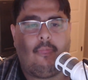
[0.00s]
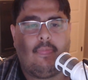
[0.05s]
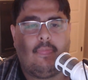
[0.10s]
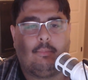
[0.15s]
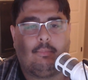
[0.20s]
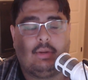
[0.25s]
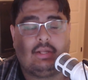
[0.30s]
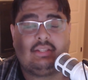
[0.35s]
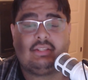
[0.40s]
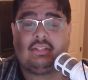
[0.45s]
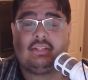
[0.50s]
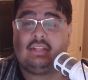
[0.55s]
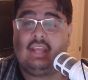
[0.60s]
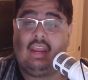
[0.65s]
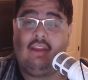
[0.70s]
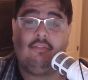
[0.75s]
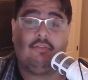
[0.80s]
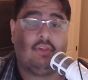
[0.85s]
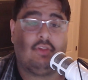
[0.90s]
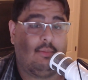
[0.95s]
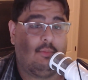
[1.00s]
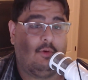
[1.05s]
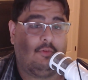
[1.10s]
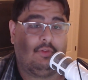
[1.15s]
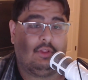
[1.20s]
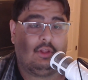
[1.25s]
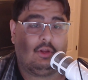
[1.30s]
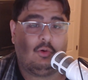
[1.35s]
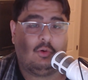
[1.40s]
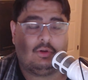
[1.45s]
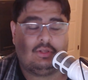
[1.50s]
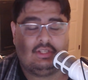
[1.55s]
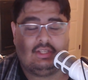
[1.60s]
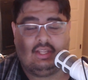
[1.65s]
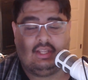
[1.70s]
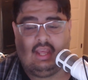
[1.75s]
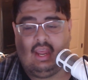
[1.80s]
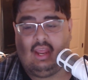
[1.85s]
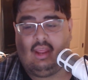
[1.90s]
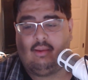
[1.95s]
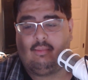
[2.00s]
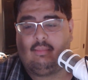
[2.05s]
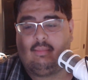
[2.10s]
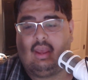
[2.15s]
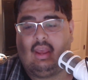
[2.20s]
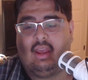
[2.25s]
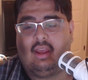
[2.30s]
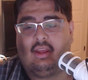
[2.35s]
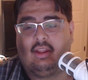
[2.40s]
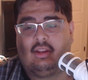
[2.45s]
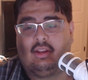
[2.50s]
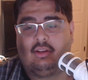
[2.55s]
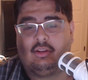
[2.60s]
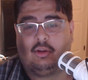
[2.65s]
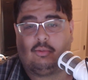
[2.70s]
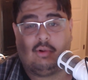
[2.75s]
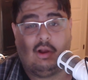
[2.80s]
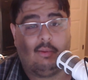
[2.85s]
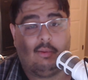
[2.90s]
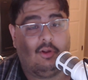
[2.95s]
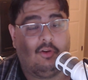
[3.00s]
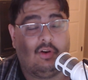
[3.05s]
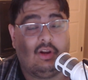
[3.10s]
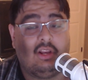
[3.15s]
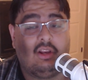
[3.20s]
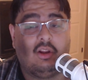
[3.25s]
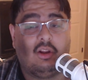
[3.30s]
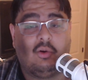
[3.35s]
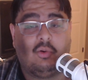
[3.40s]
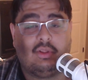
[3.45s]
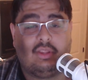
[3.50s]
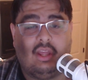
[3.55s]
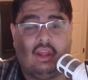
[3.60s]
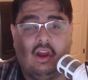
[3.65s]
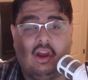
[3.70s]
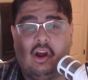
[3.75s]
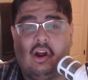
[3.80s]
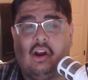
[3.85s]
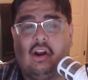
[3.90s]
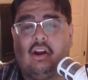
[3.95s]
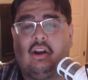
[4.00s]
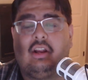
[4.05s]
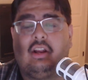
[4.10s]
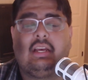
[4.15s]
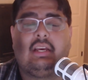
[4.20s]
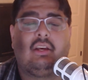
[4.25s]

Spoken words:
but save them over the course of the game, and you probably already know what they are.